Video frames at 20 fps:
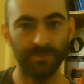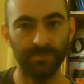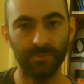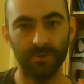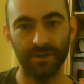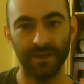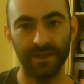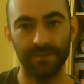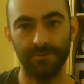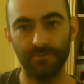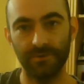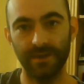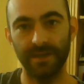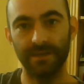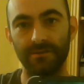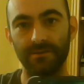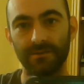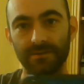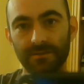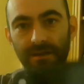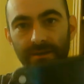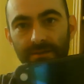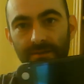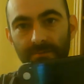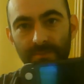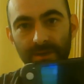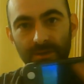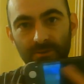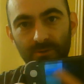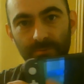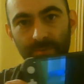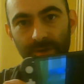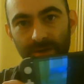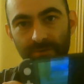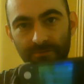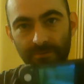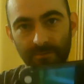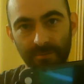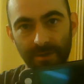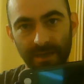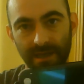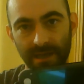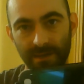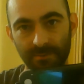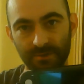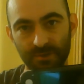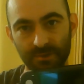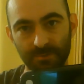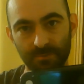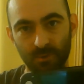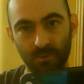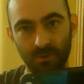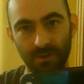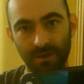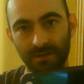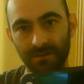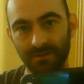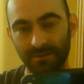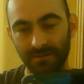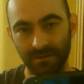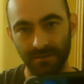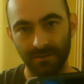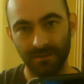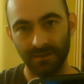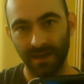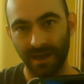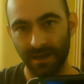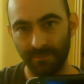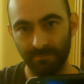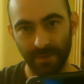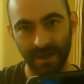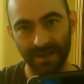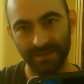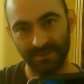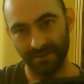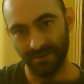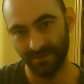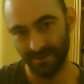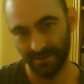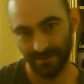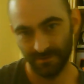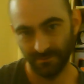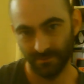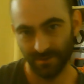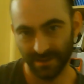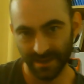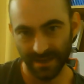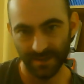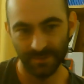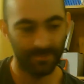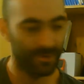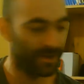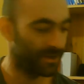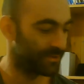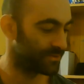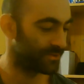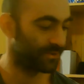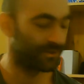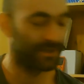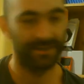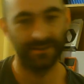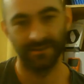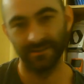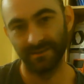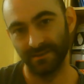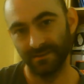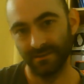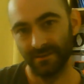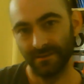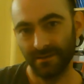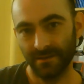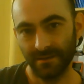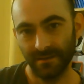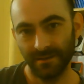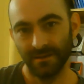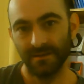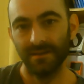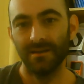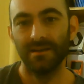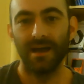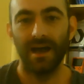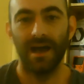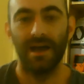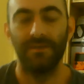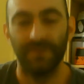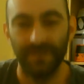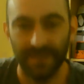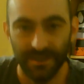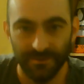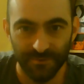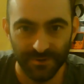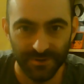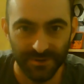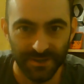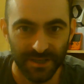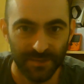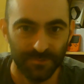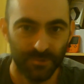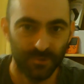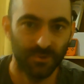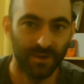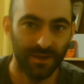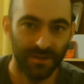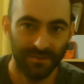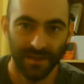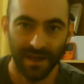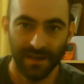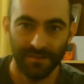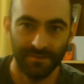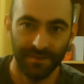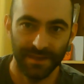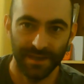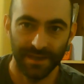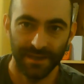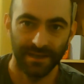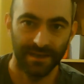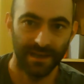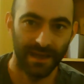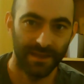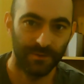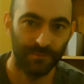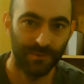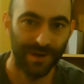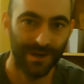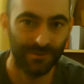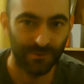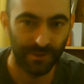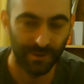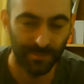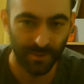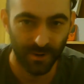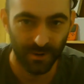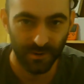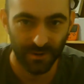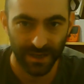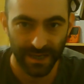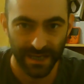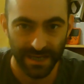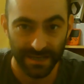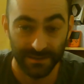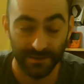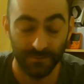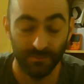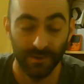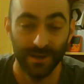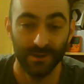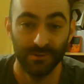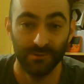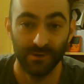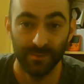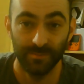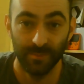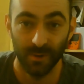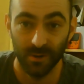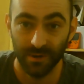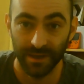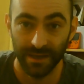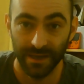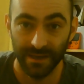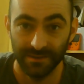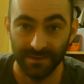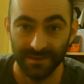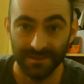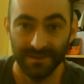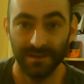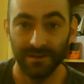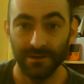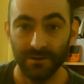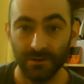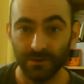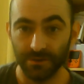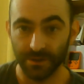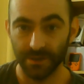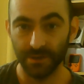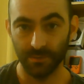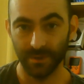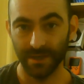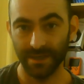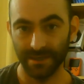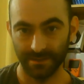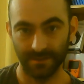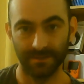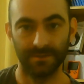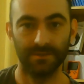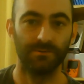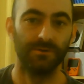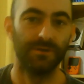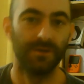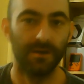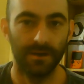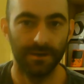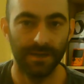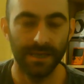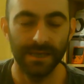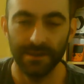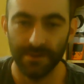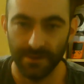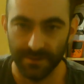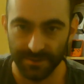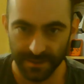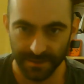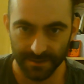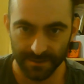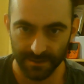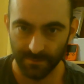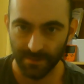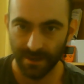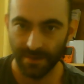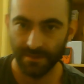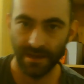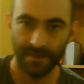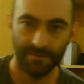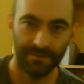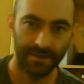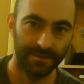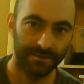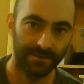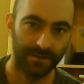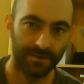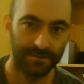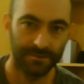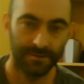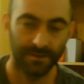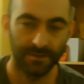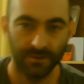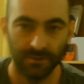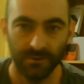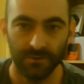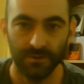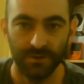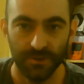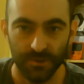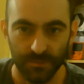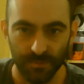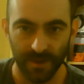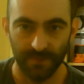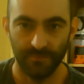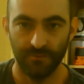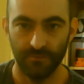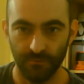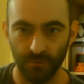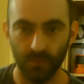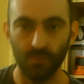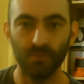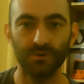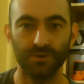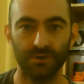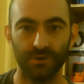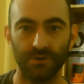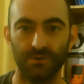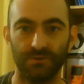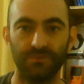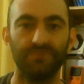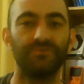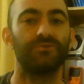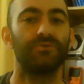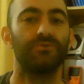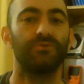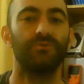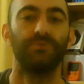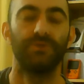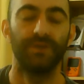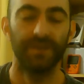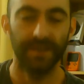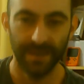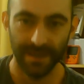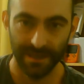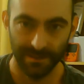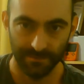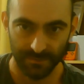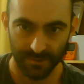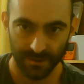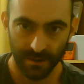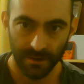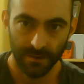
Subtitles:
Pocket 3 looks like the middle bit from here, but smaller and better with less buttons on it. And the differences between that thing and the Retroid Pocket is the Retroid Pocket doesn't lock you in to an ecosystem like that thing does, and you're not going to spend fortunes on all your games.